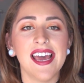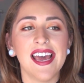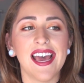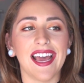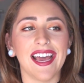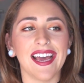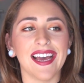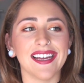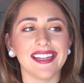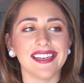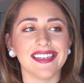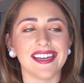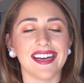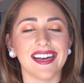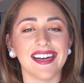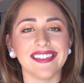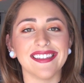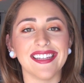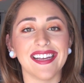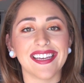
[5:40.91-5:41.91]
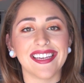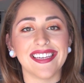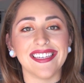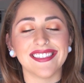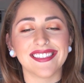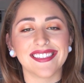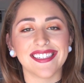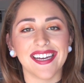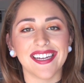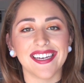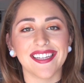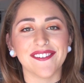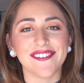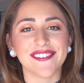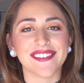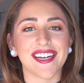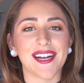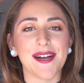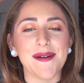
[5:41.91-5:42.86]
and like he said, he was like,